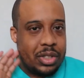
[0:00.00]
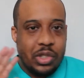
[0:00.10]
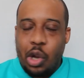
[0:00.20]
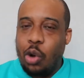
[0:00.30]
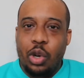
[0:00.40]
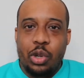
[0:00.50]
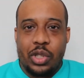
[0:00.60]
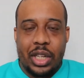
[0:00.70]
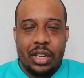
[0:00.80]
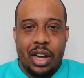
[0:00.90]

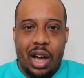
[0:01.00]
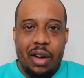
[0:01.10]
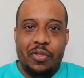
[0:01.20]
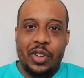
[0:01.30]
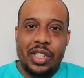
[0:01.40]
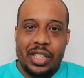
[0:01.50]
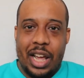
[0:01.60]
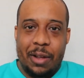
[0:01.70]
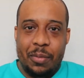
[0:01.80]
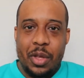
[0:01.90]
losing for this
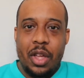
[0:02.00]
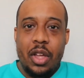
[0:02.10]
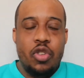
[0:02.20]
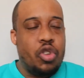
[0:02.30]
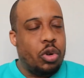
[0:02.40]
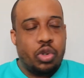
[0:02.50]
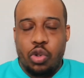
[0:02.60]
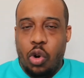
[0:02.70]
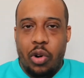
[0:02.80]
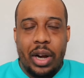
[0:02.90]
game. No
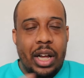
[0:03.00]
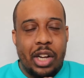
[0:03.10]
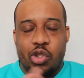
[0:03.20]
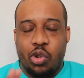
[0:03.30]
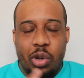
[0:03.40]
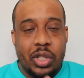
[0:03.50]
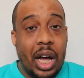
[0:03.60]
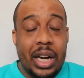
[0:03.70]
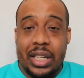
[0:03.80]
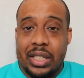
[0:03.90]
drawing. A draw is
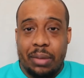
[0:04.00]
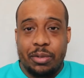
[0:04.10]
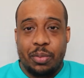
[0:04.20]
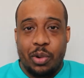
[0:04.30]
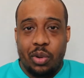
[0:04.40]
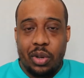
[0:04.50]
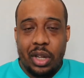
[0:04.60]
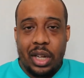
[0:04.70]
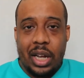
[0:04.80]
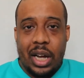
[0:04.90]
unacceptable.
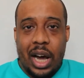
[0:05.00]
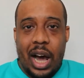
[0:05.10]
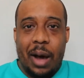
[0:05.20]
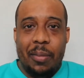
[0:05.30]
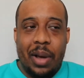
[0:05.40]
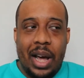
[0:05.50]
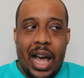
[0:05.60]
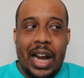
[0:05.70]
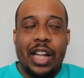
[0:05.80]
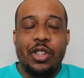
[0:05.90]
And
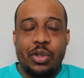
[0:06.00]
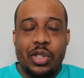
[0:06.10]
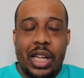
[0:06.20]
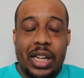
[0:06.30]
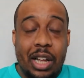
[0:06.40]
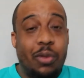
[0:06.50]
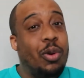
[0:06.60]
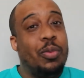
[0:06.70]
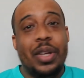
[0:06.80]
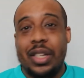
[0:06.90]
I do say that it
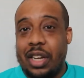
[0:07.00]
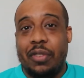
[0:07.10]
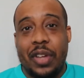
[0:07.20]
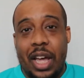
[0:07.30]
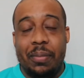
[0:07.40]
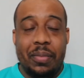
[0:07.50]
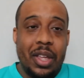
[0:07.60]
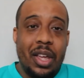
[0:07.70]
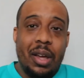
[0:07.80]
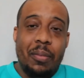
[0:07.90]
will be a tough game
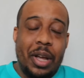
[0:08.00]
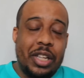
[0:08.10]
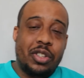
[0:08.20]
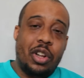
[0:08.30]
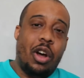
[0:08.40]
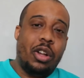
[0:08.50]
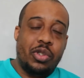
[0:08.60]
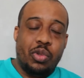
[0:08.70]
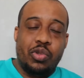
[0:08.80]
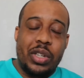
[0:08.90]
based on
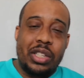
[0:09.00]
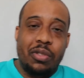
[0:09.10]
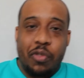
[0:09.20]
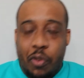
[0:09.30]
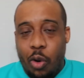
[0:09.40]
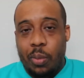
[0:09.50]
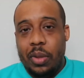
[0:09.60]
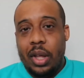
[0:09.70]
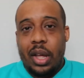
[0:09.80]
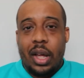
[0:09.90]
Arsenal's recent form,
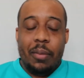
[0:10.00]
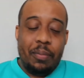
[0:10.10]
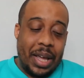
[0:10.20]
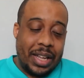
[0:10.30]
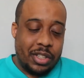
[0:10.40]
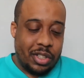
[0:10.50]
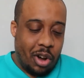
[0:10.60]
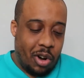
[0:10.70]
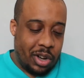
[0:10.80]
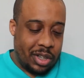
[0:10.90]
based
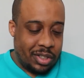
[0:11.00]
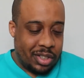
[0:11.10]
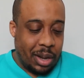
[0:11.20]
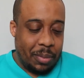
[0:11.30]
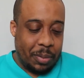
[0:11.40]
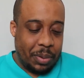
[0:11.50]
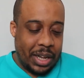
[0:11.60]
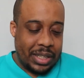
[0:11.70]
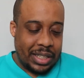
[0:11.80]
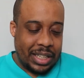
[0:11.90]
on some of the
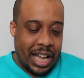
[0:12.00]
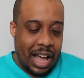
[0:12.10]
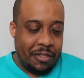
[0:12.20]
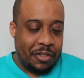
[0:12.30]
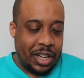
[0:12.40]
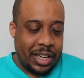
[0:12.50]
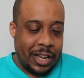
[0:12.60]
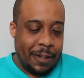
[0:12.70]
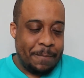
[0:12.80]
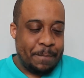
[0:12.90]
players that they have here
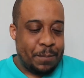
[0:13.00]
that